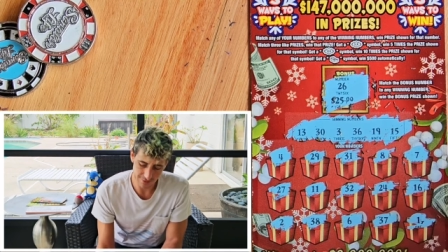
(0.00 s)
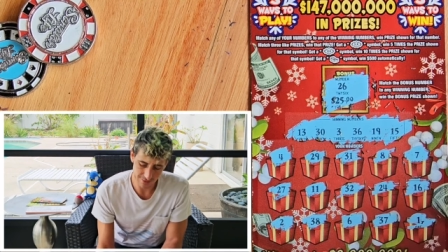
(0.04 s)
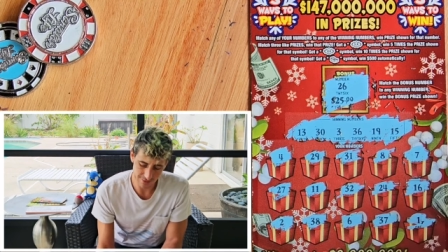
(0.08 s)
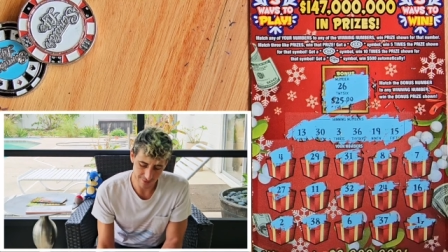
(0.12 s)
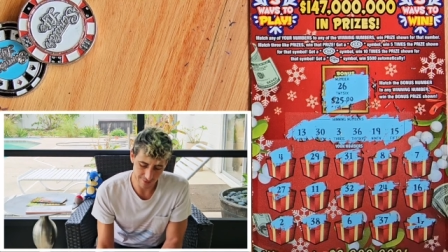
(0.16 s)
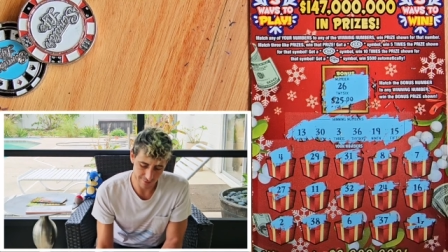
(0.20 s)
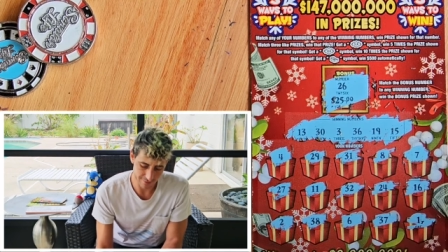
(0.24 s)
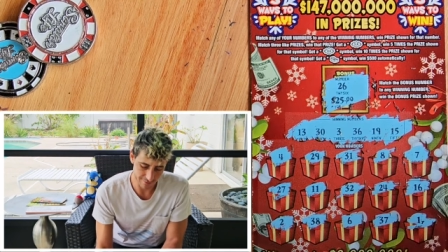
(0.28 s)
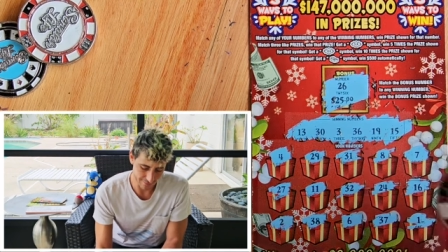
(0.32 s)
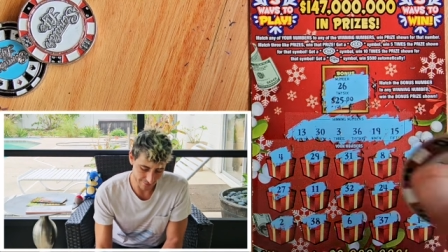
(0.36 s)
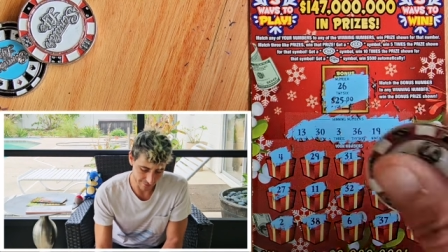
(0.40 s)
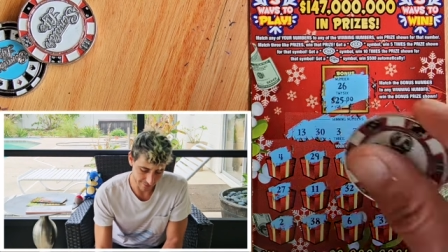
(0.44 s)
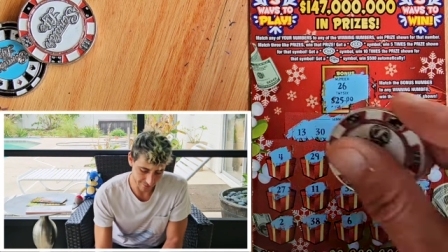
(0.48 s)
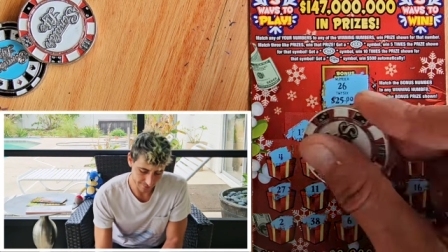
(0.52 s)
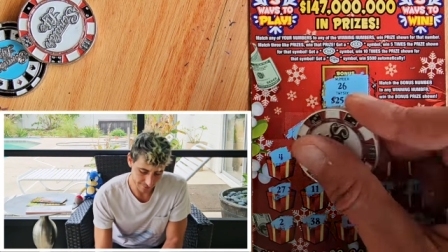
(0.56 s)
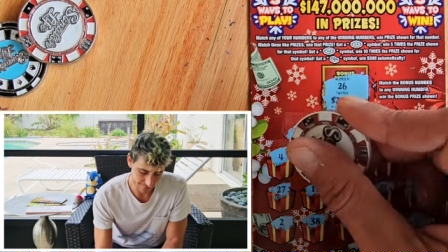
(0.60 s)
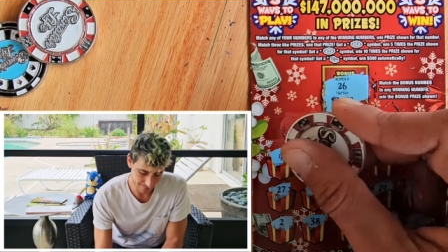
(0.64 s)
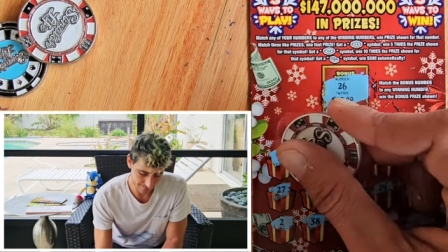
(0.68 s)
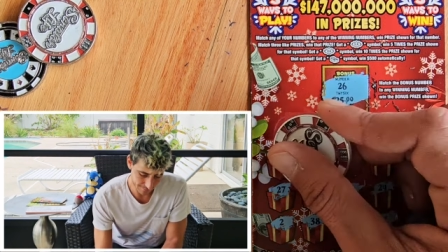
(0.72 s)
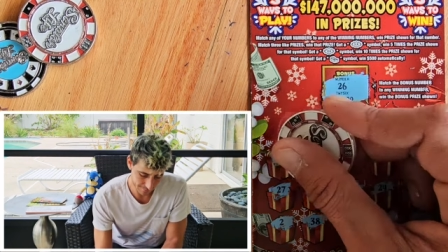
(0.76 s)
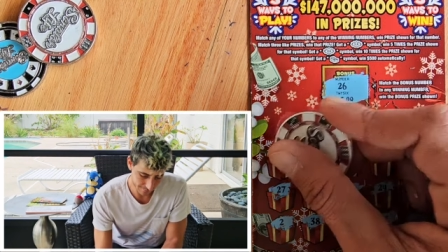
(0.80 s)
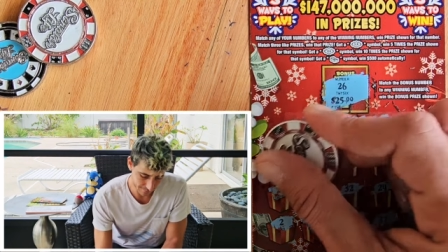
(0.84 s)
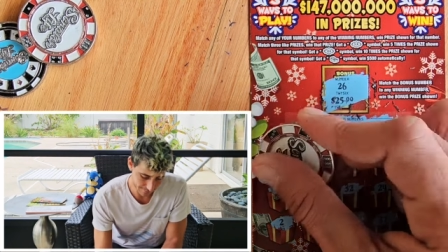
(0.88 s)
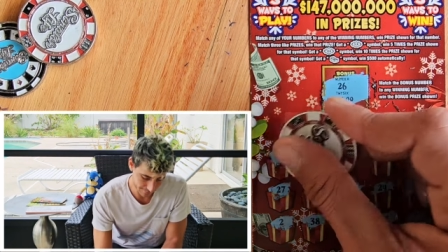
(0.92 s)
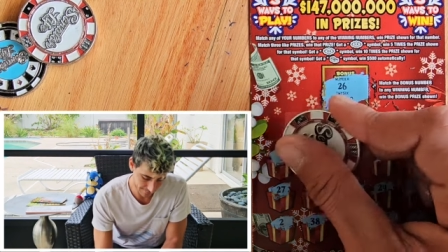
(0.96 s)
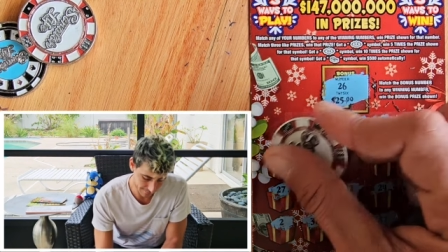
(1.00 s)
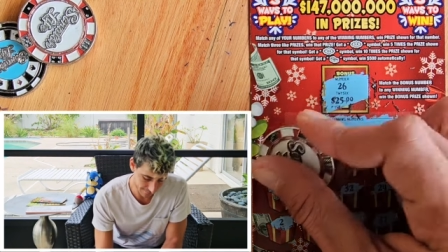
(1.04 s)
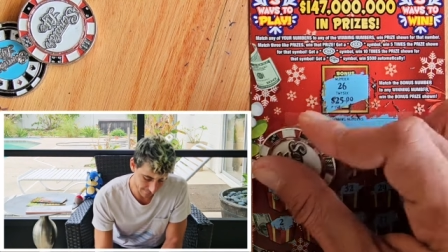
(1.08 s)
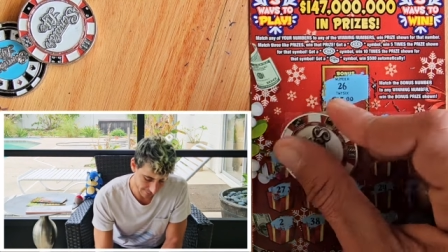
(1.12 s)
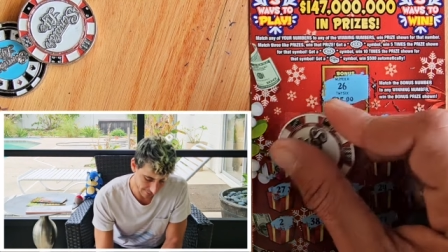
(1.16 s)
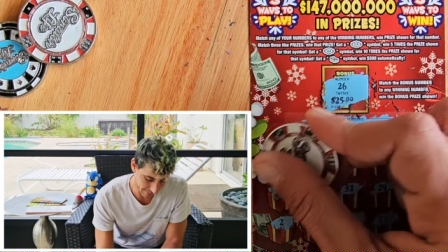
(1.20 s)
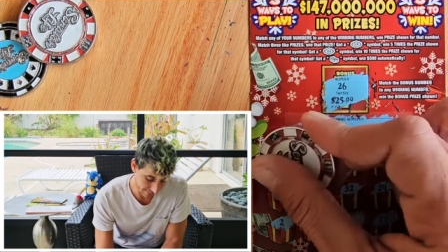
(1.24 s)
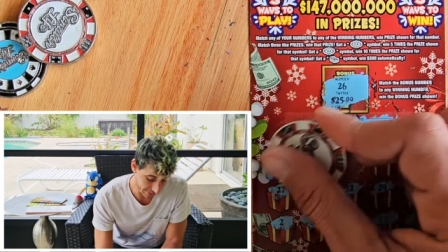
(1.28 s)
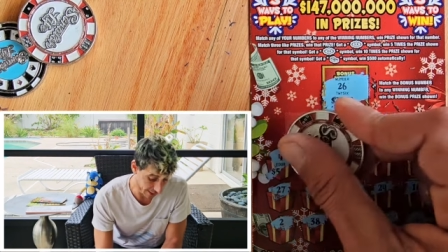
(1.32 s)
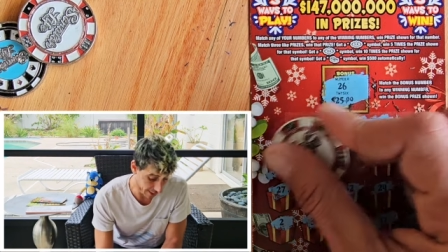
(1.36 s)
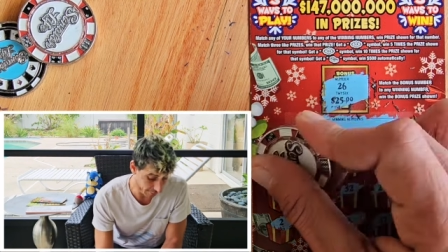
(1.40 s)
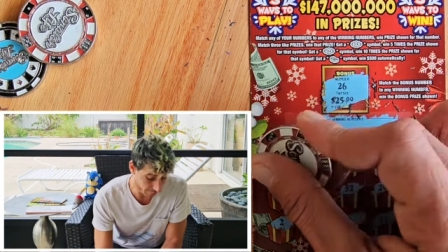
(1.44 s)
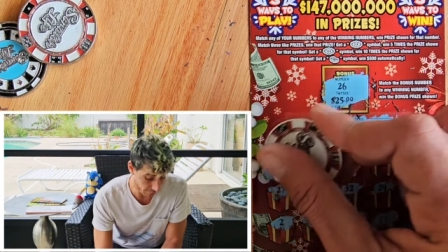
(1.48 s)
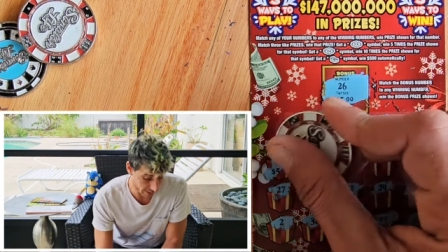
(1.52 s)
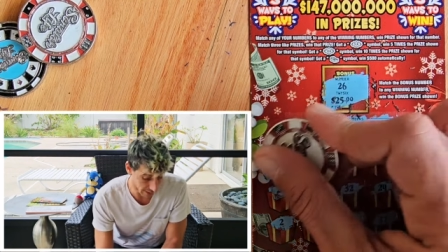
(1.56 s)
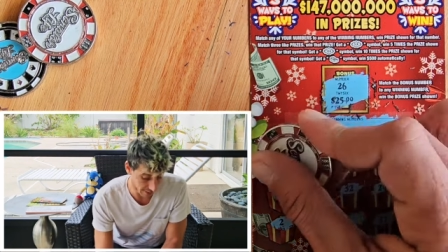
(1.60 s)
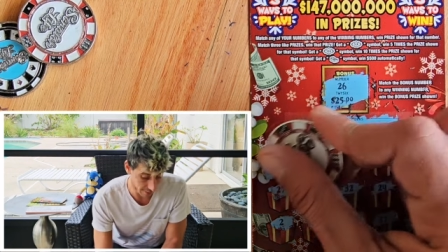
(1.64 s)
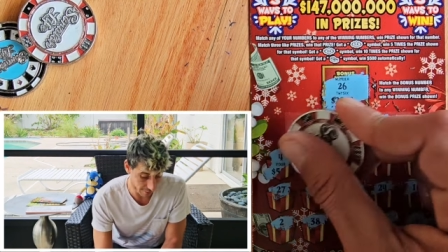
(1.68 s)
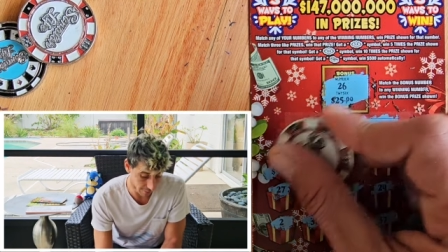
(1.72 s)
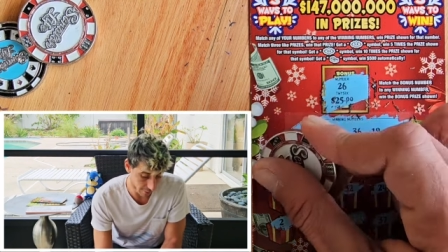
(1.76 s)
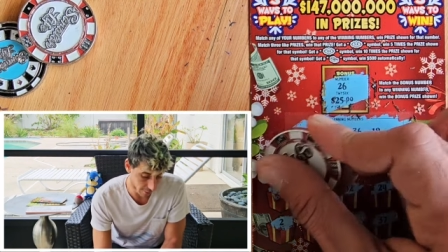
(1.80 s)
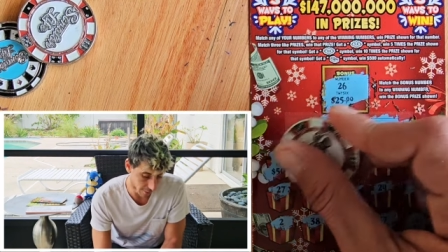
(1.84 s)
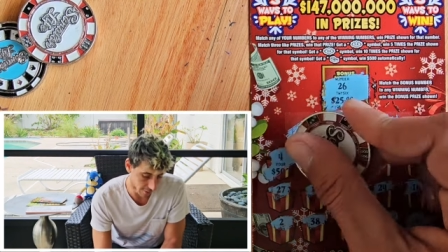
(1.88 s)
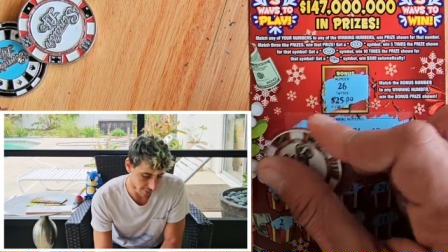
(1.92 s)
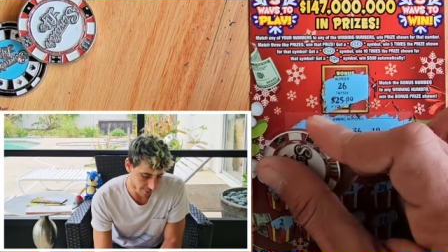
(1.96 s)
All right, now we gotta
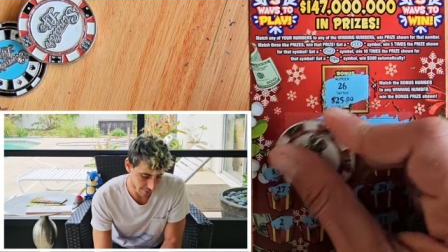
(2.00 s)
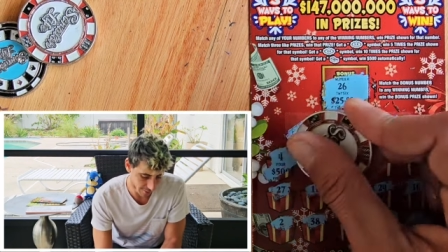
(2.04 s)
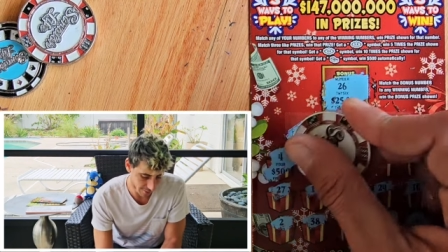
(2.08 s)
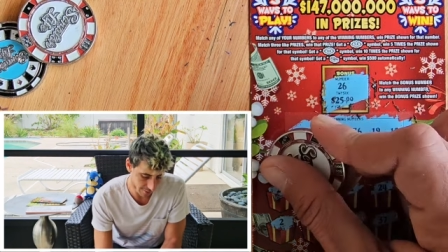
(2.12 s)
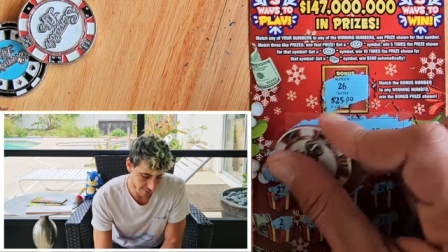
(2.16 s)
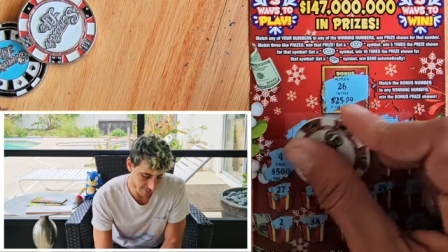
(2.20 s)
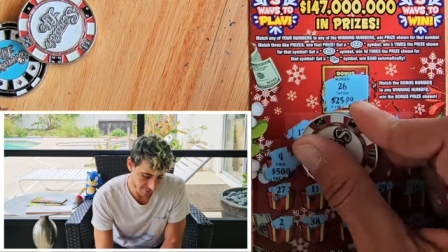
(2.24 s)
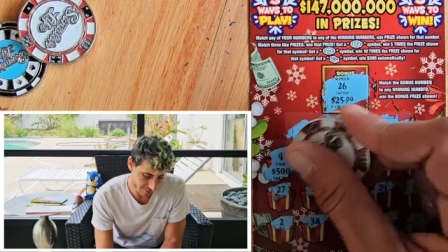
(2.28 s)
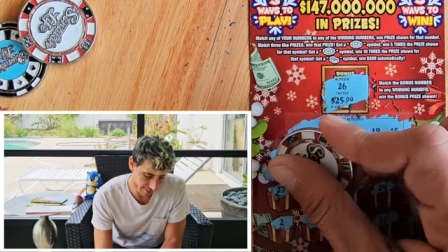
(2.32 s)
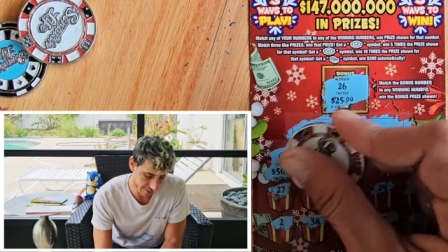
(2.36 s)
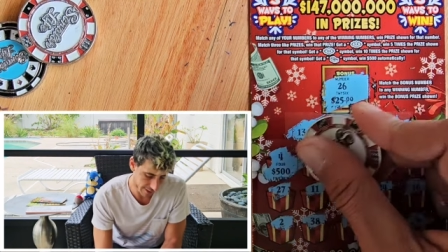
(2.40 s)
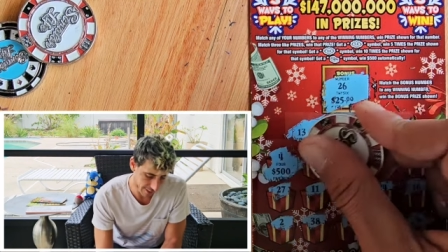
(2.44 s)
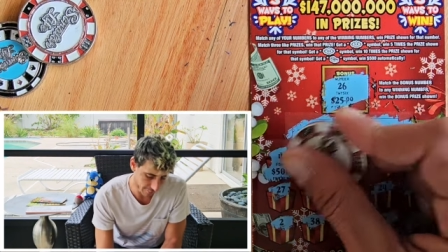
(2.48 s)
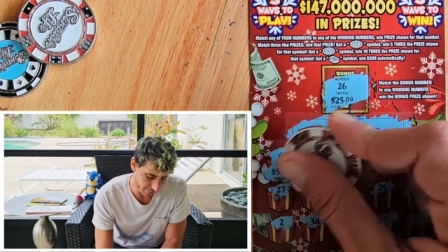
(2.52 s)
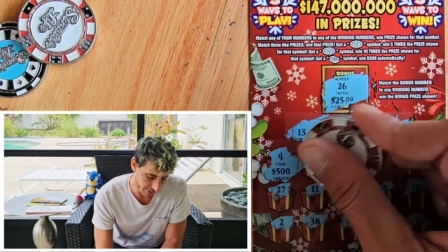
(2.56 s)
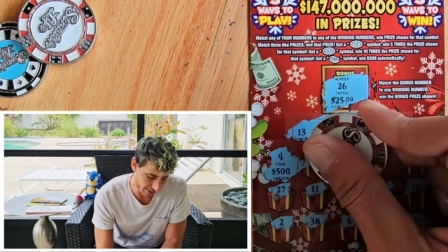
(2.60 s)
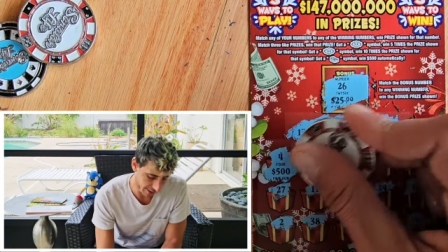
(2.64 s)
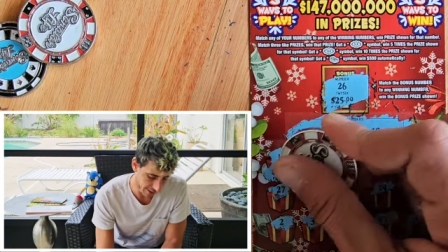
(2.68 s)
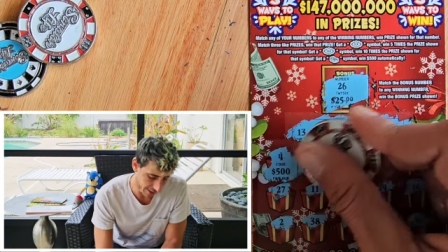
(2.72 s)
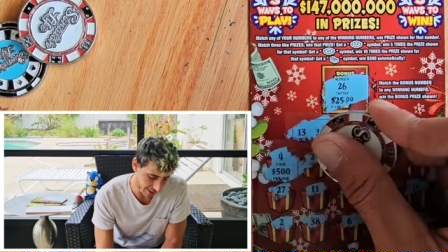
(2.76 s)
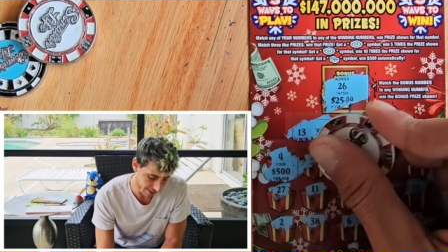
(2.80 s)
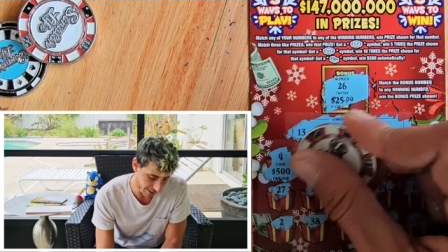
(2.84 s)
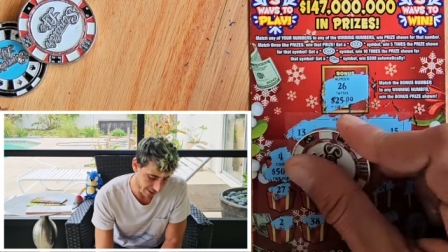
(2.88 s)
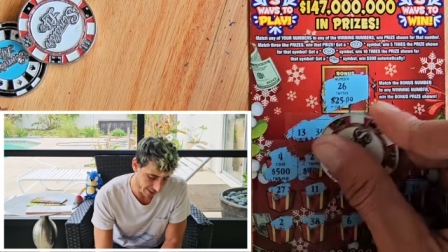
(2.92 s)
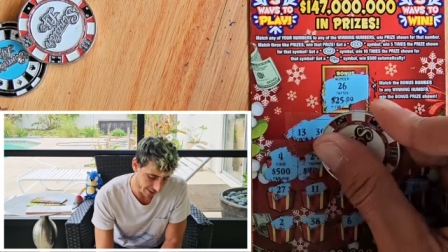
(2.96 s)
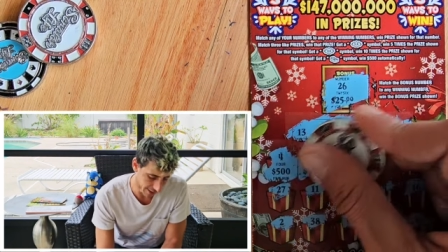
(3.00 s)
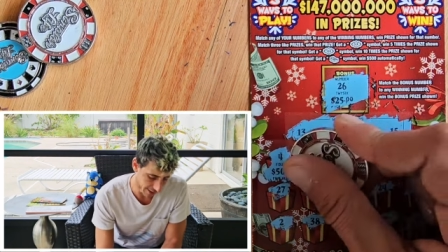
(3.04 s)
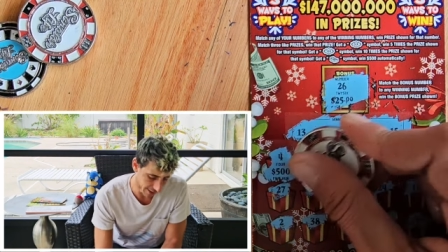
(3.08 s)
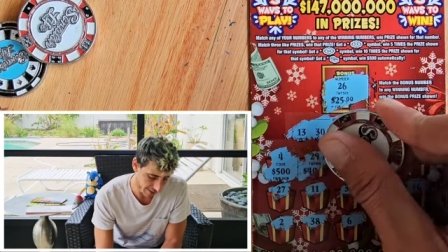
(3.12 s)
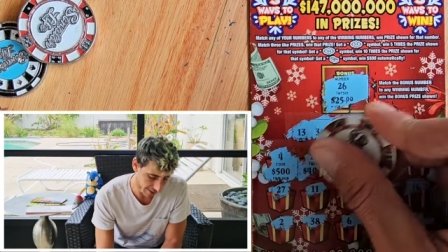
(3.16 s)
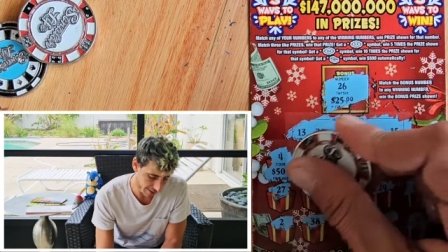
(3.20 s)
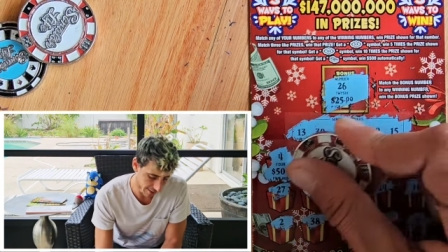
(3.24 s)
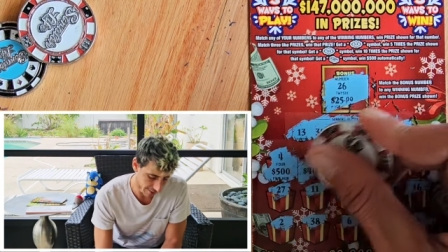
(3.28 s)
look. Now we gotta get it.